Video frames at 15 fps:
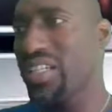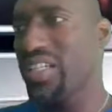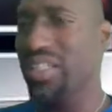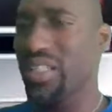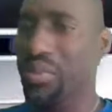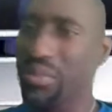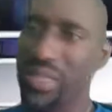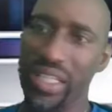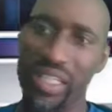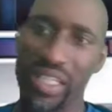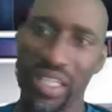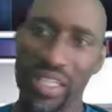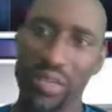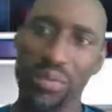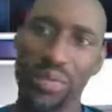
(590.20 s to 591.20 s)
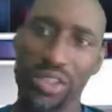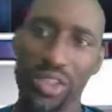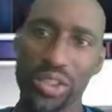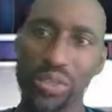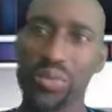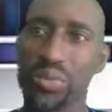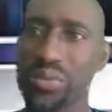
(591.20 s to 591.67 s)
than be in there with you,
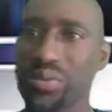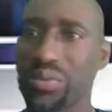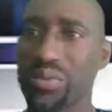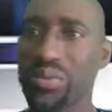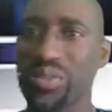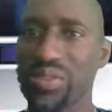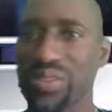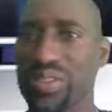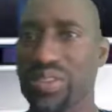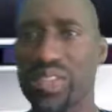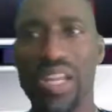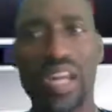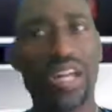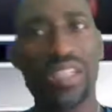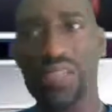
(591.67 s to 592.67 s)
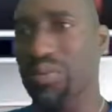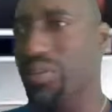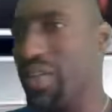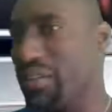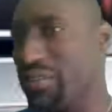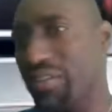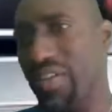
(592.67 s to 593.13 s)
locked away
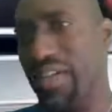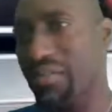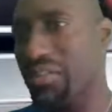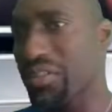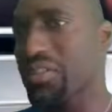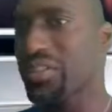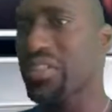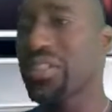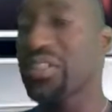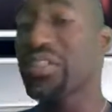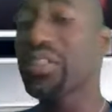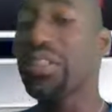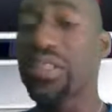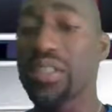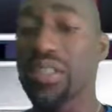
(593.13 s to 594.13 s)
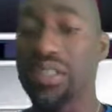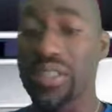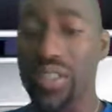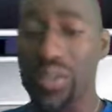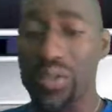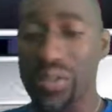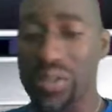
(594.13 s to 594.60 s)
forever.
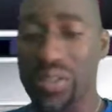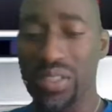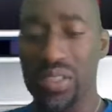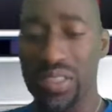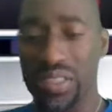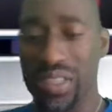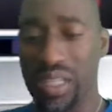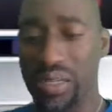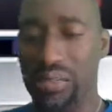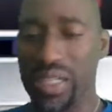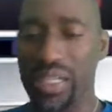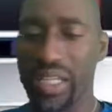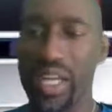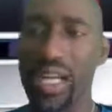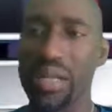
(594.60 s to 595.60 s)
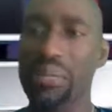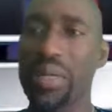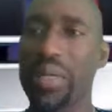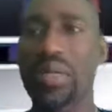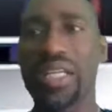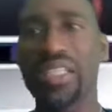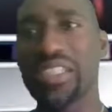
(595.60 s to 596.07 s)
So, yeah, man, y'all got to make
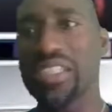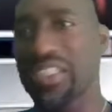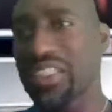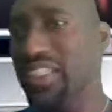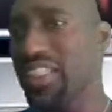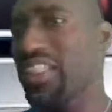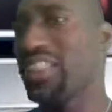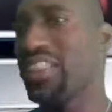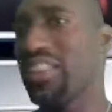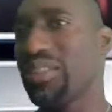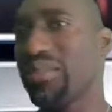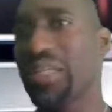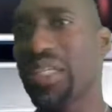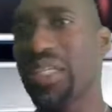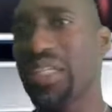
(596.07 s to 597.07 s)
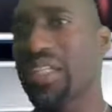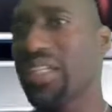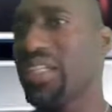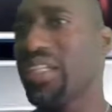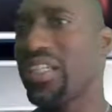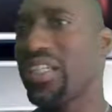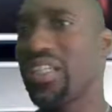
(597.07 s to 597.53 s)
better decisions, man.
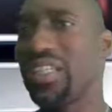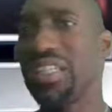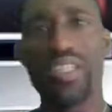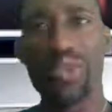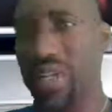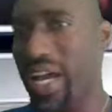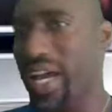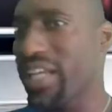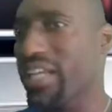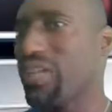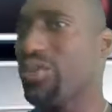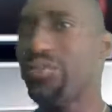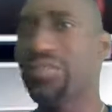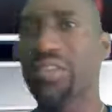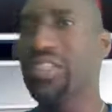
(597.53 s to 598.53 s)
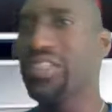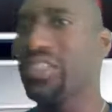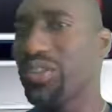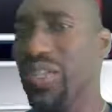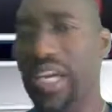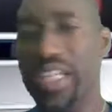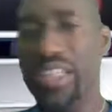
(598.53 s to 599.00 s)
You don't got no friends, you
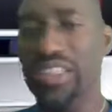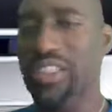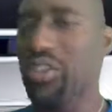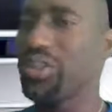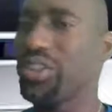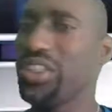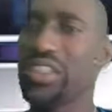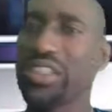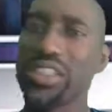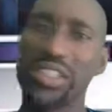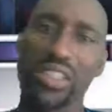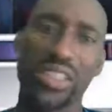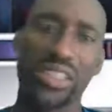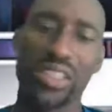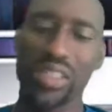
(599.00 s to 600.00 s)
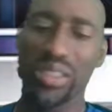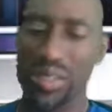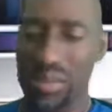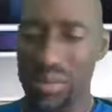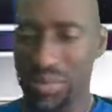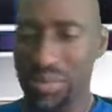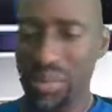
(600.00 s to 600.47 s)
got associates.
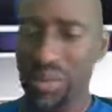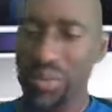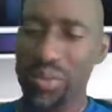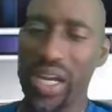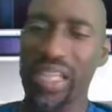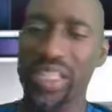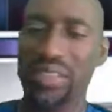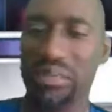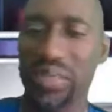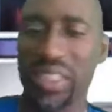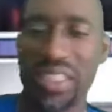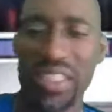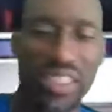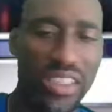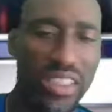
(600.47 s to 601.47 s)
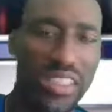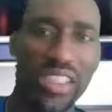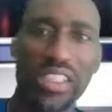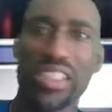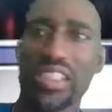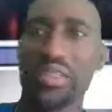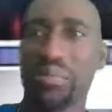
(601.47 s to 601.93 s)
Be wise, man. Listen to
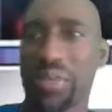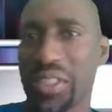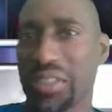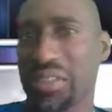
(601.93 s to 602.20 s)
this, man.